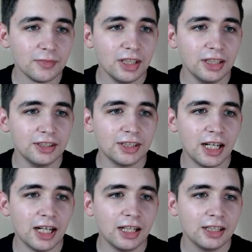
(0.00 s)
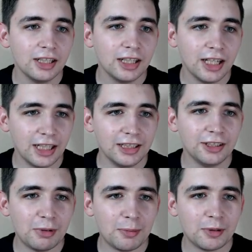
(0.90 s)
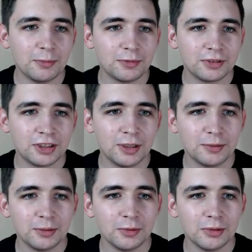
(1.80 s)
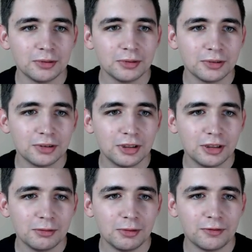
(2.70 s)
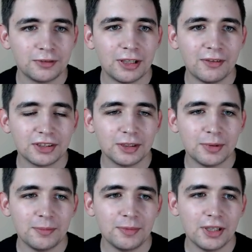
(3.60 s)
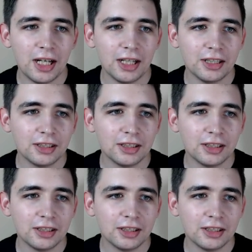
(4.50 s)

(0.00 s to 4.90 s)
is a headless WebKit scriptable with JavaScript API.